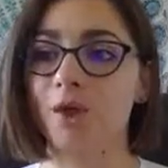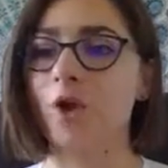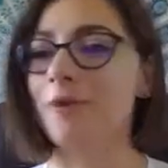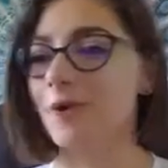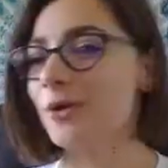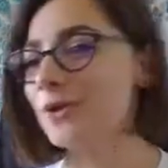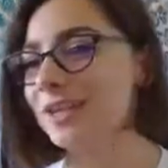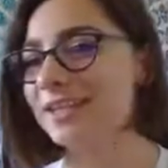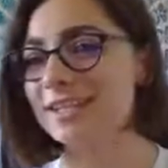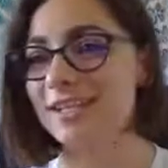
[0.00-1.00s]
oh, I'm not
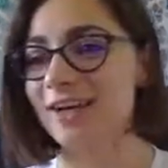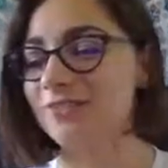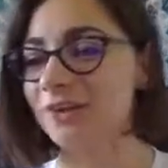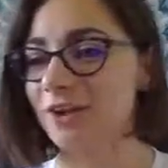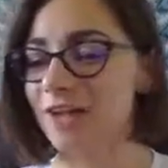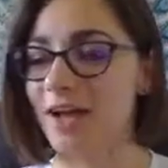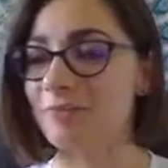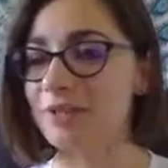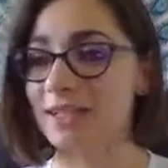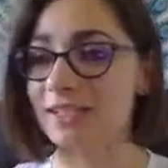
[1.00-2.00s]
organized enough and all that,
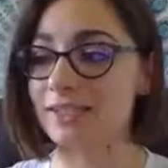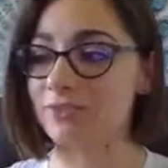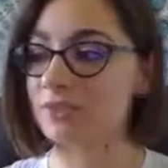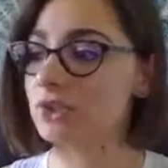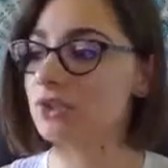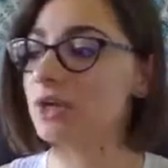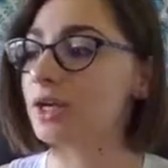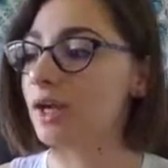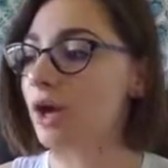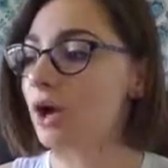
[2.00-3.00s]
but that's a different story.